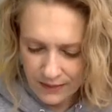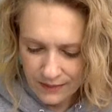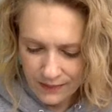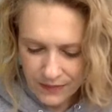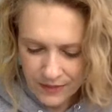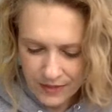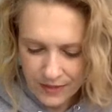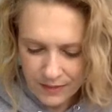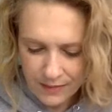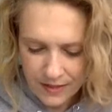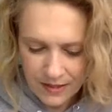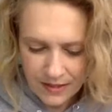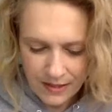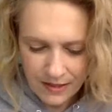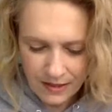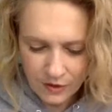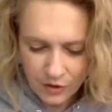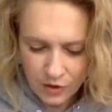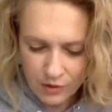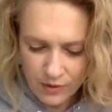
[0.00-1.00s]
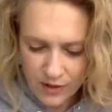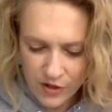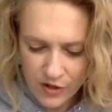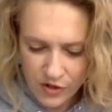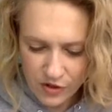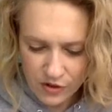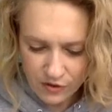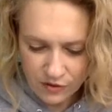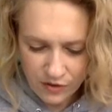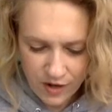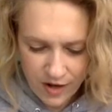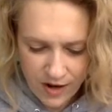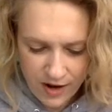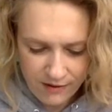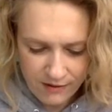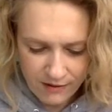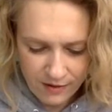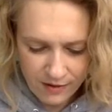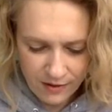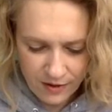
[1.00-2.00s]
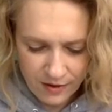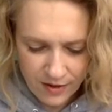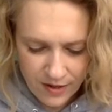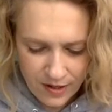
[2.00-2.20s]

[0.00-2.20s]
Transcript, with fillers: It's something that they'll treasure forever.